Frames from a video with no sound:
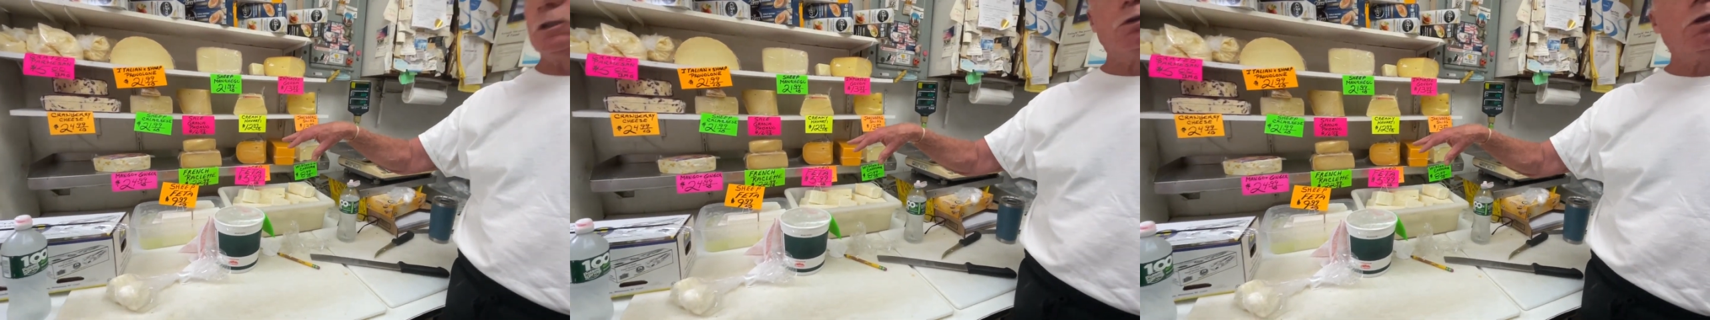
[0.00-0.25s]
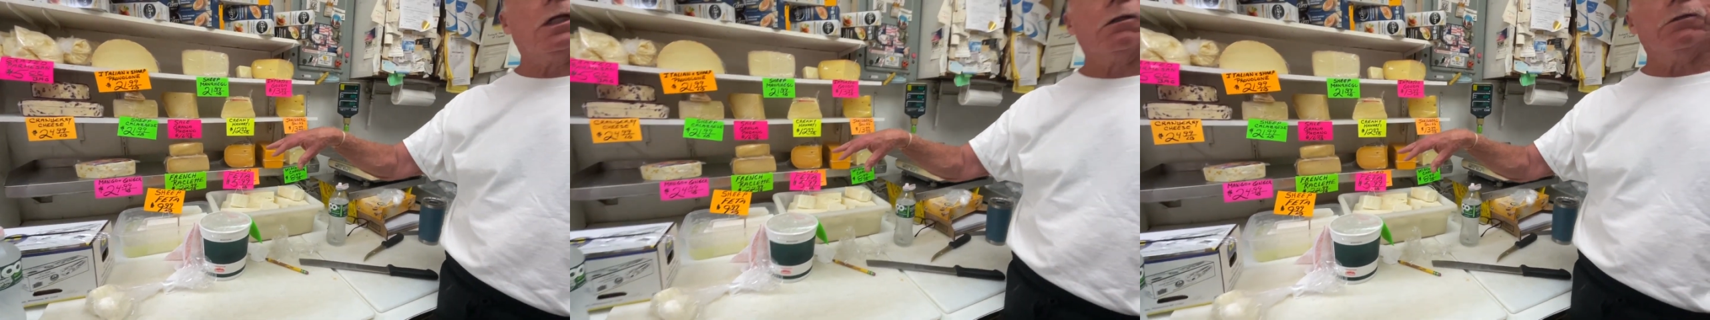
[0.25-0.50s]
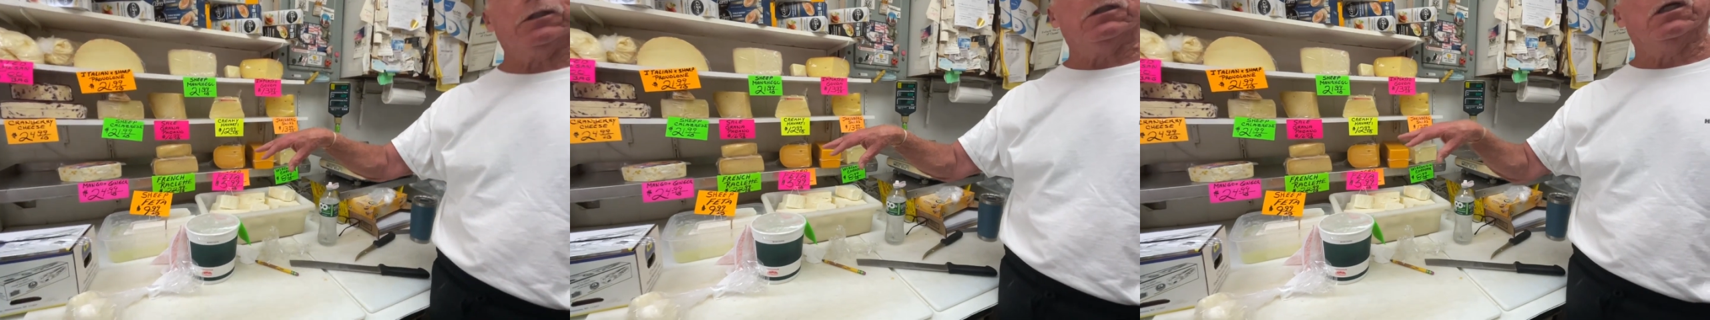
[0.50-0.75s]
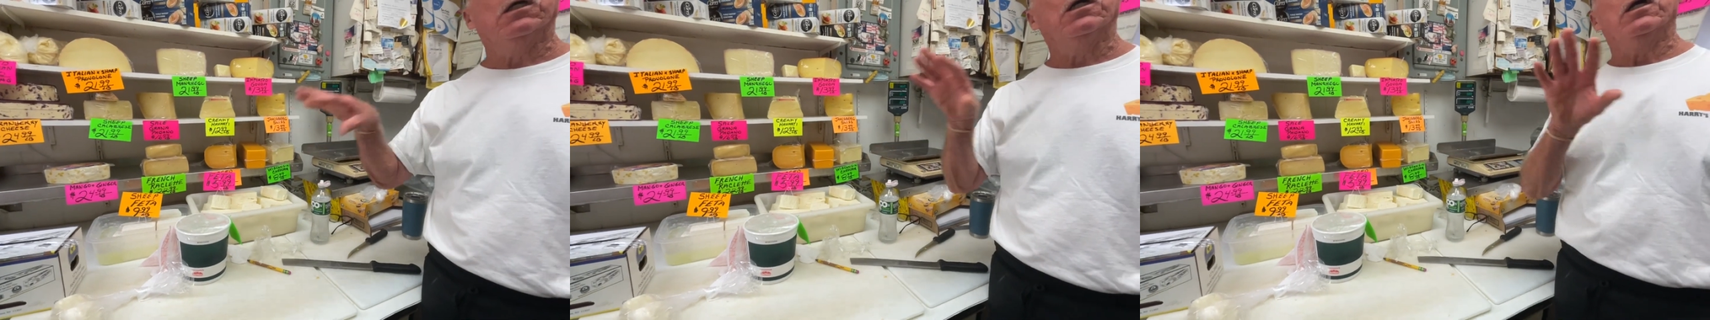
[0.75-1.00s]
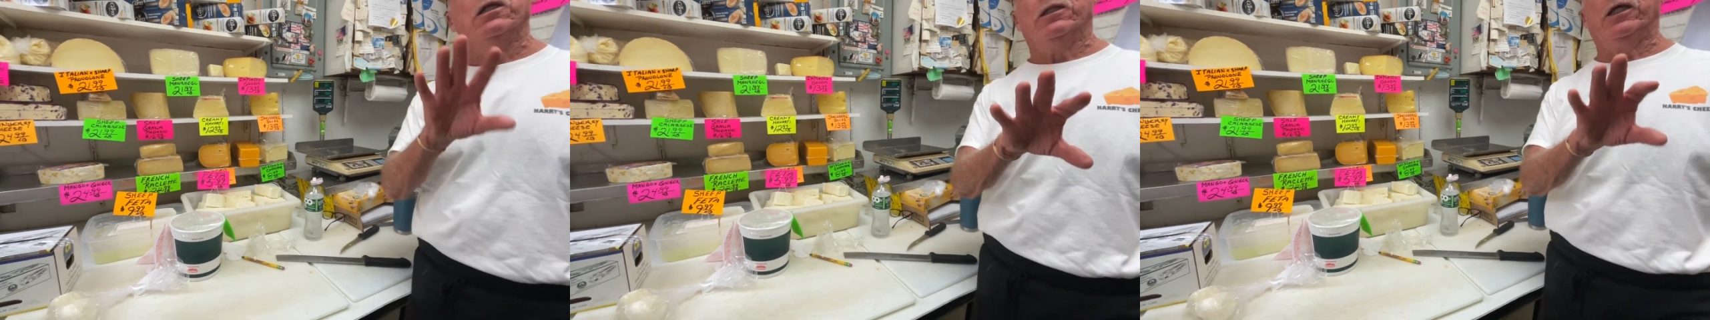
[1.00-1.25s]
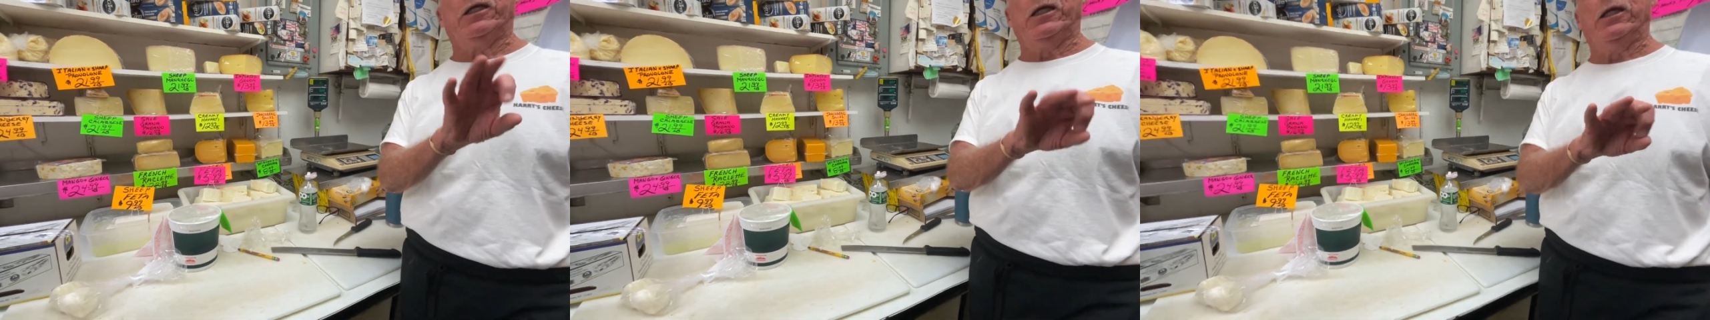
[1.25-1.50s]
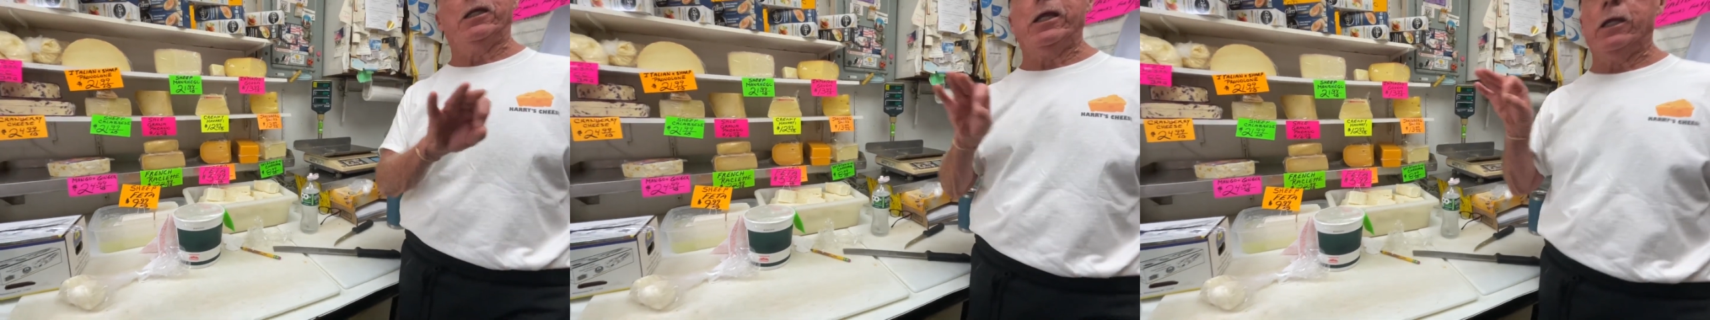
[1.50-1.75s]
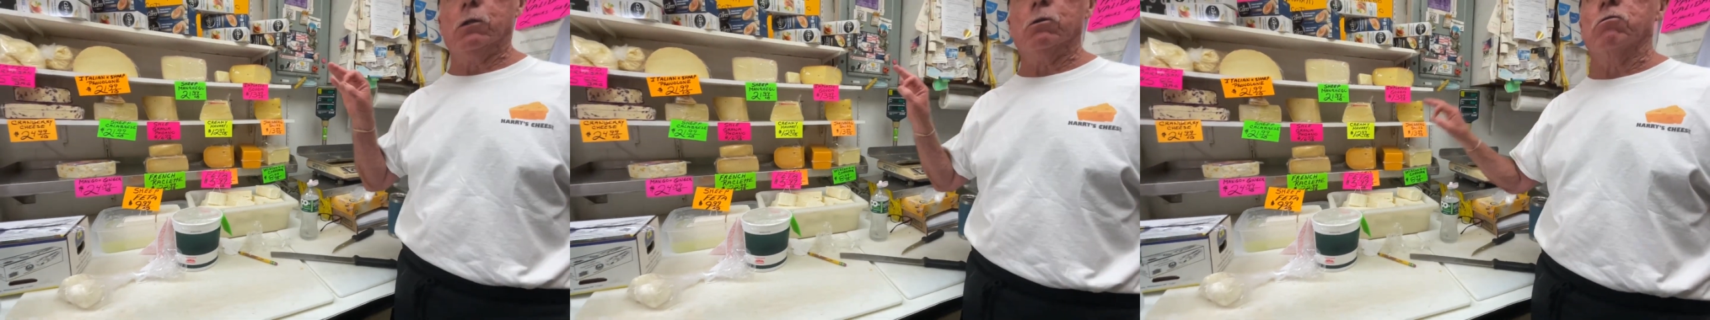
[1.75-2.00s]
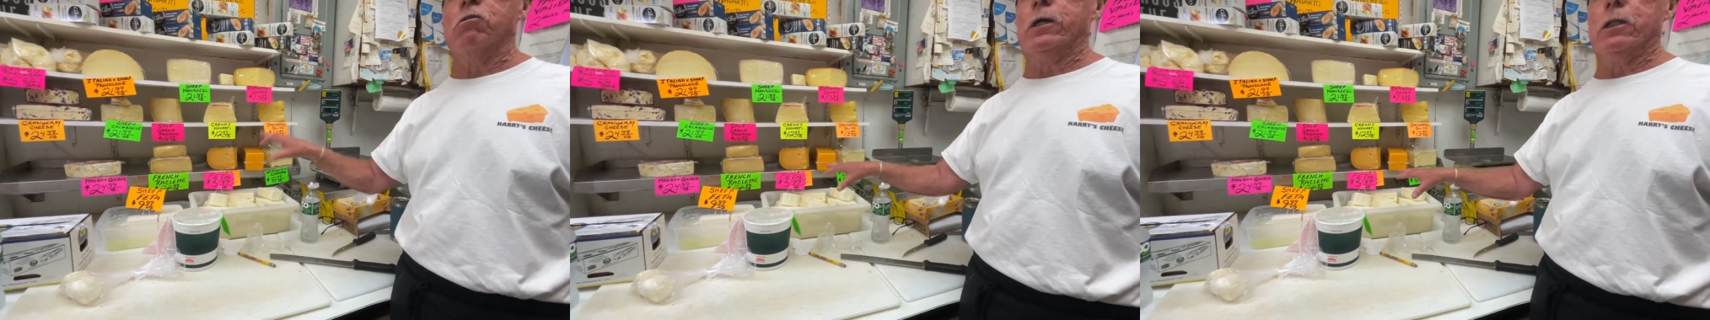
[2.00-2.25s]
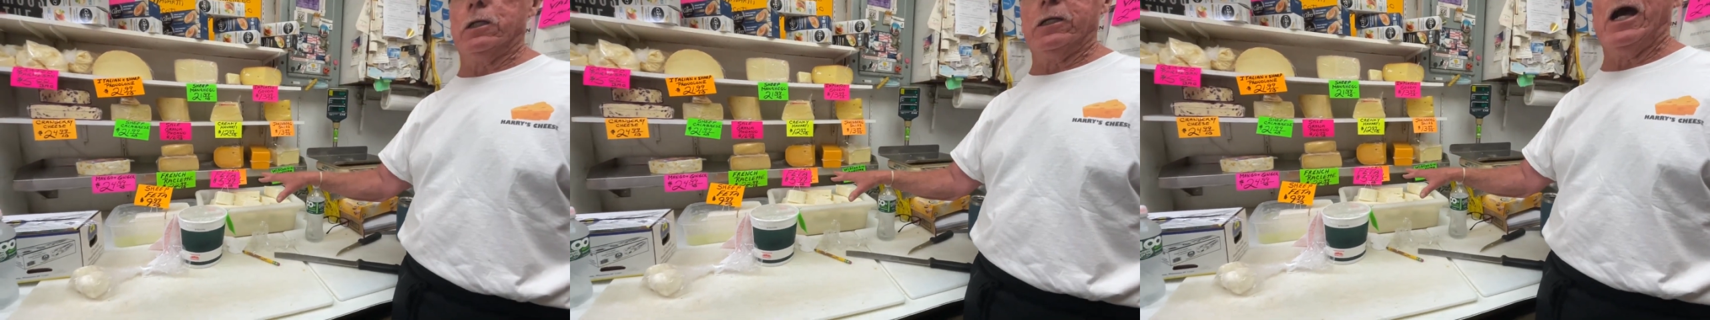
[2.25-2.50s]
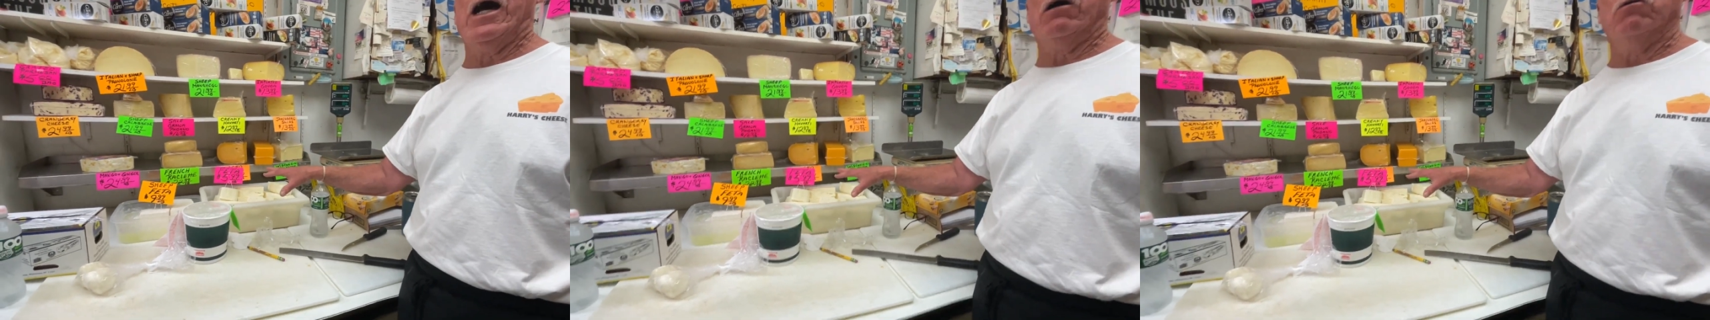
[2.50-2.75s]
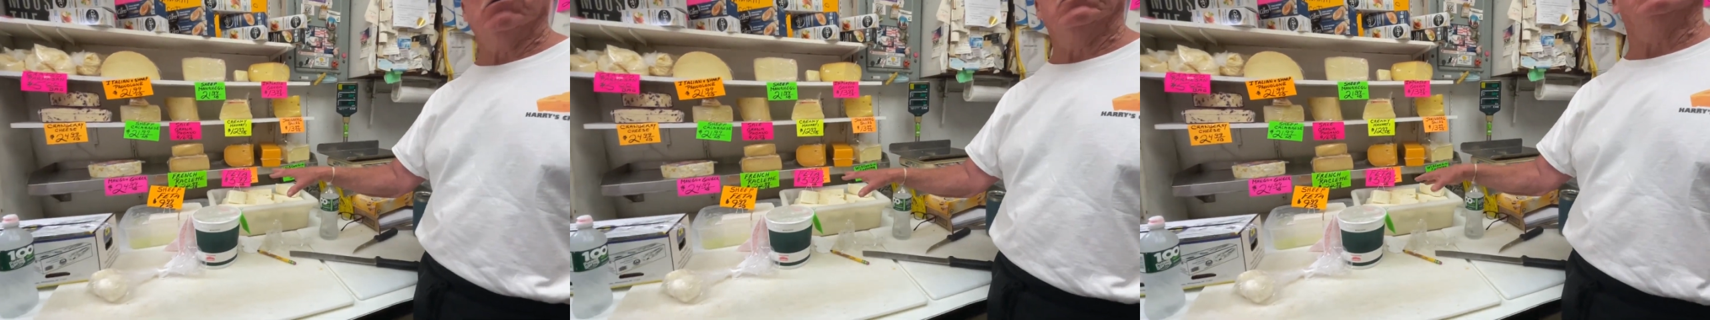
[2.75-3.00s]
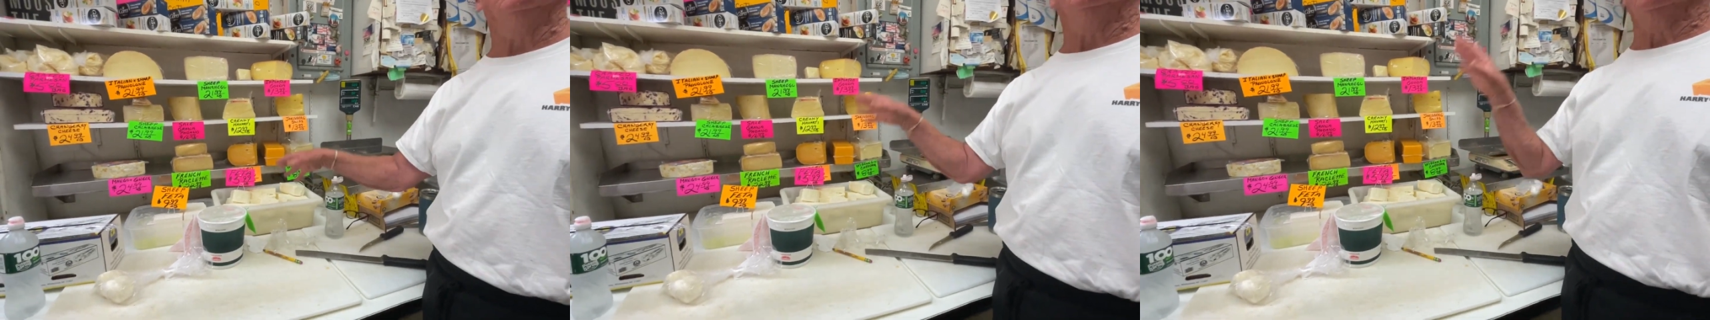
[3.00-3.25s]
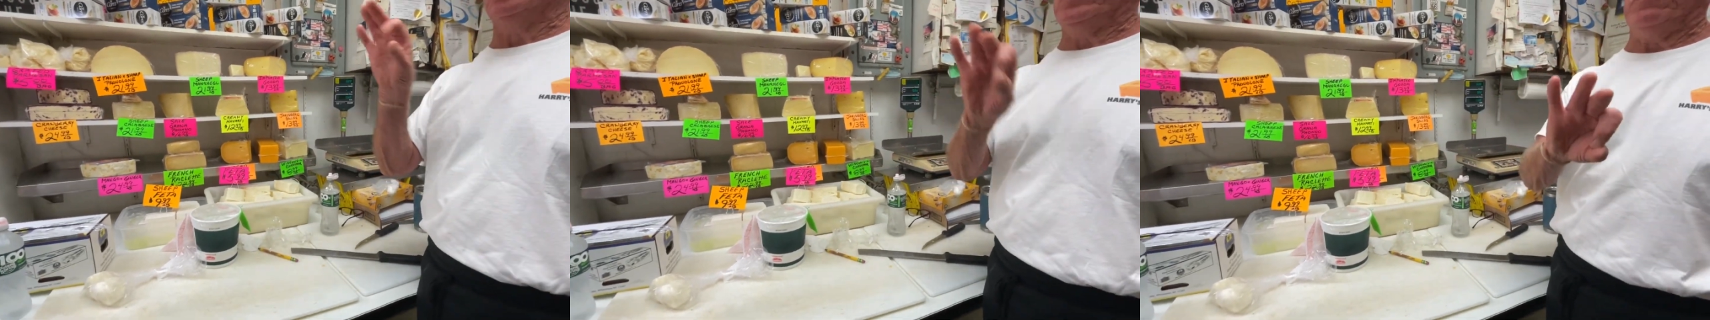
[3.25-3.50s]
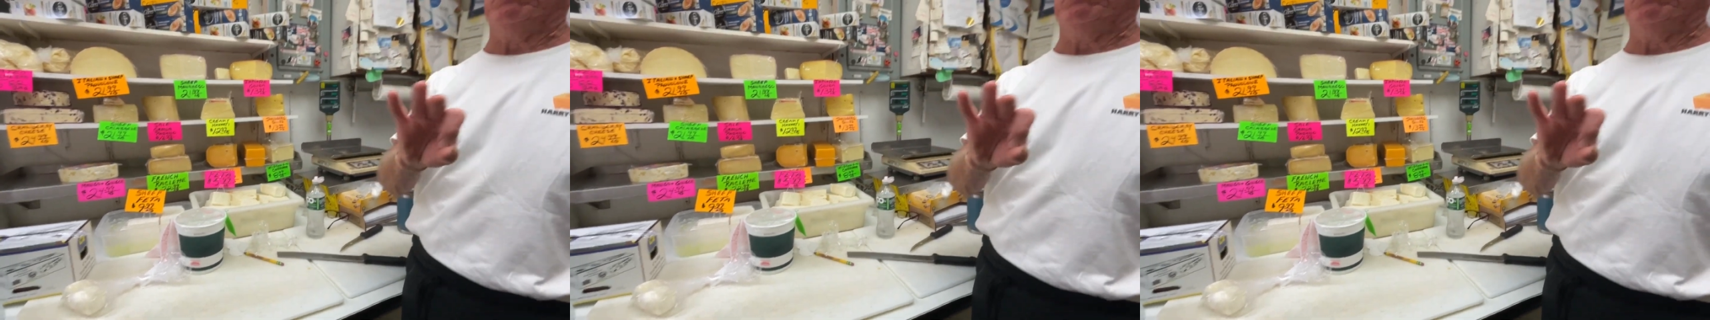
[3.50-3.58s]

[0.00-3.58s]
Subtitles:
(no speaker visible)